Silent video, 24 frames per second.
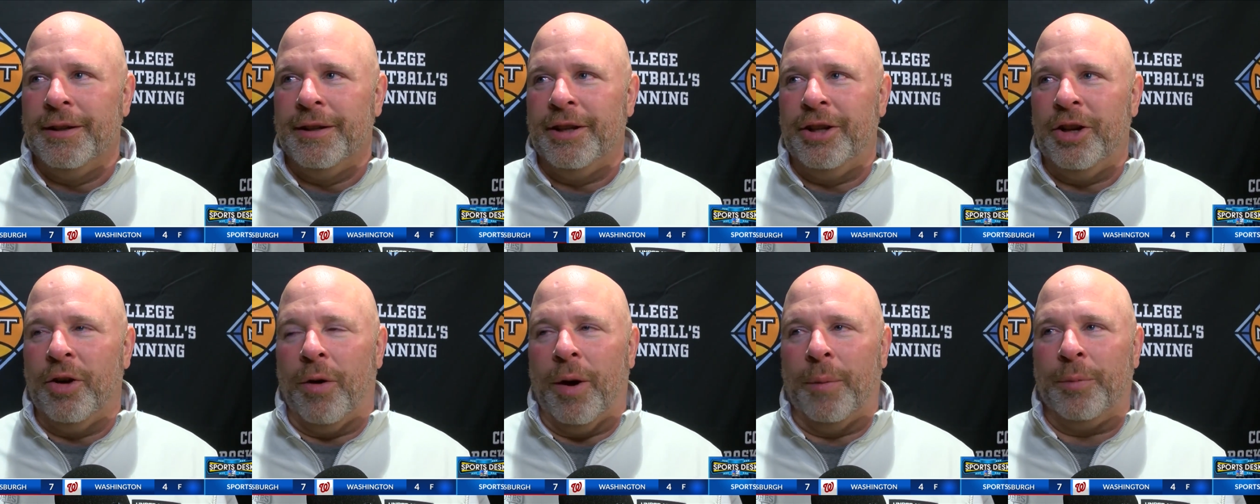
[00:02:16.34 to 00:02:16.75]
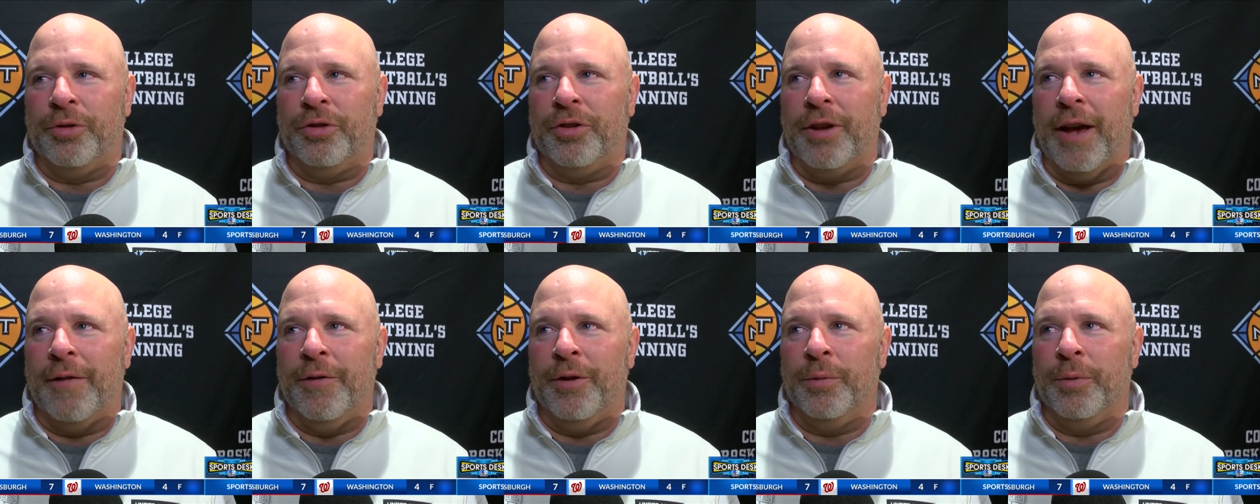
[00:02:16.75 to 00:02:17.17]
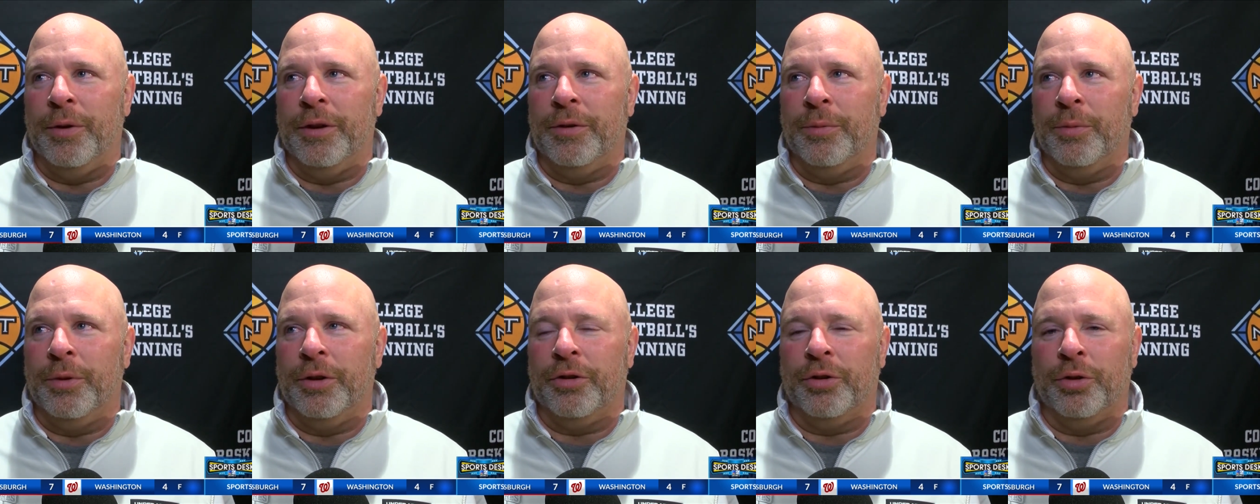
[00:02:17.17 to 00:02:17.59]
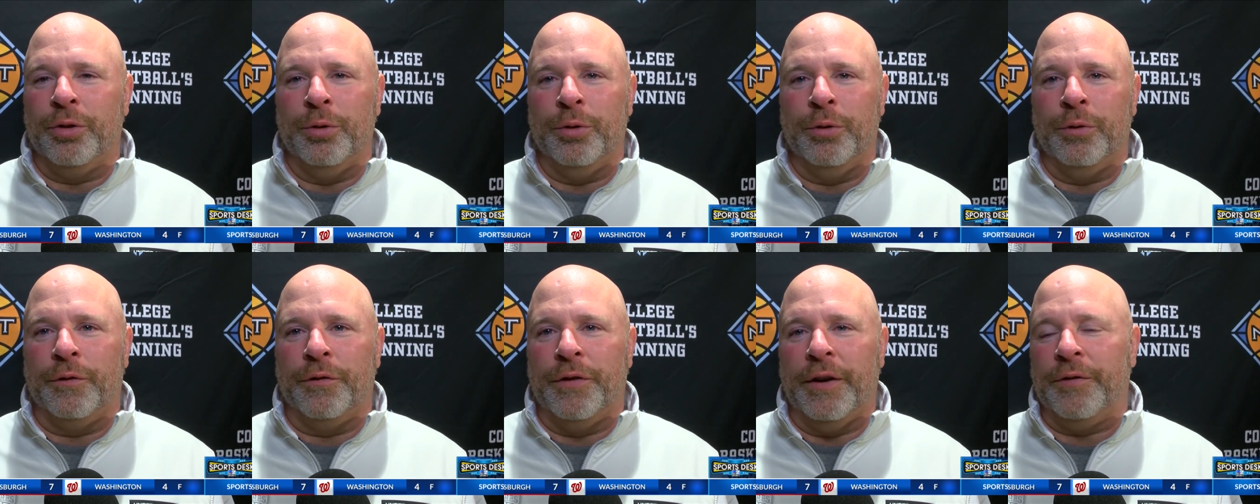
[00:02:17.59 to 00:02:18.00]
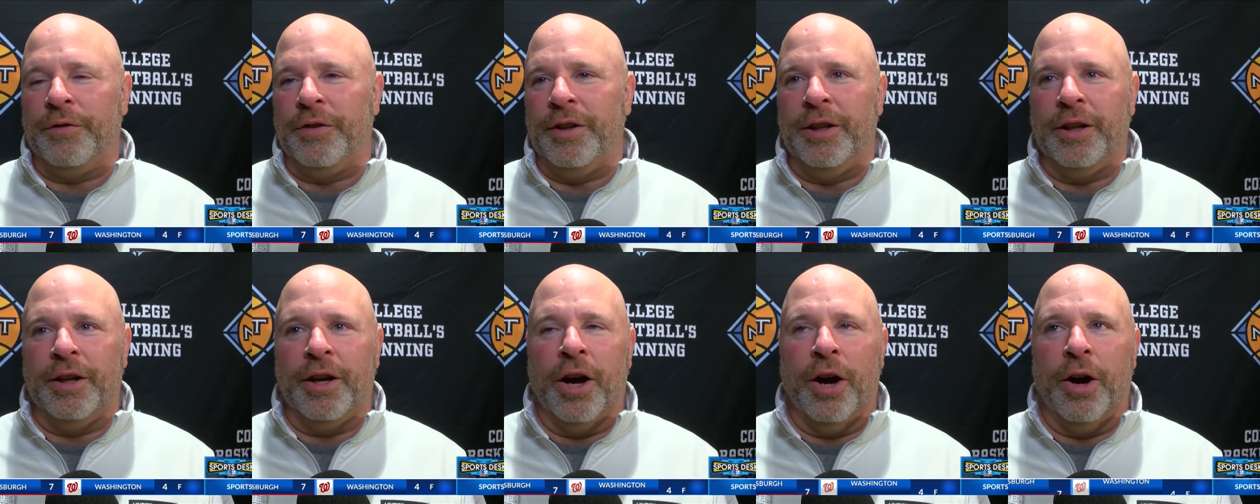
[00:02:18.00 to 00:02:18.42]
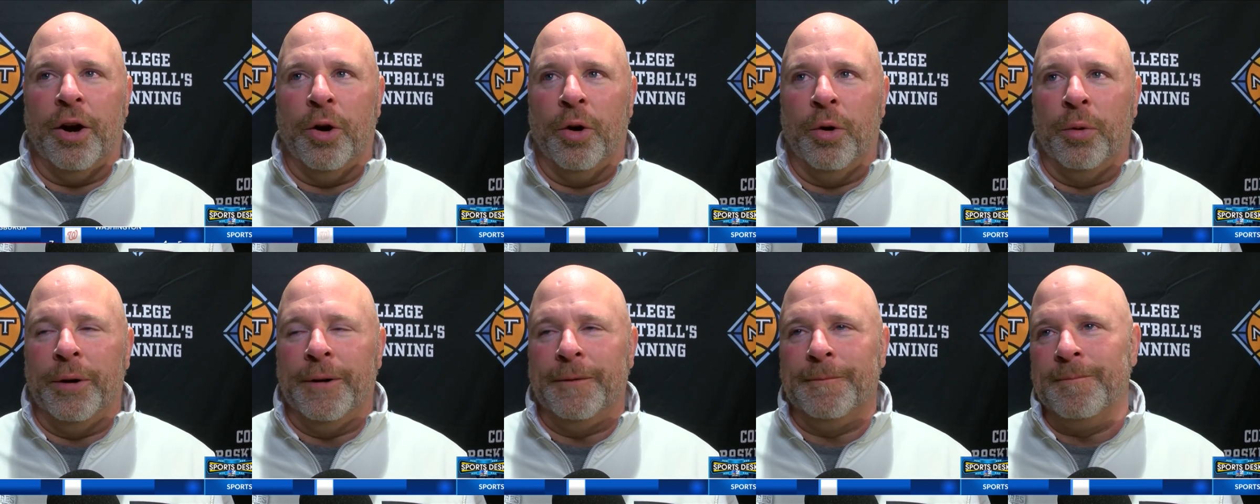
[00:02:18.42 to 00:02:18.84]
you know, up seven with, with 2.50 to go.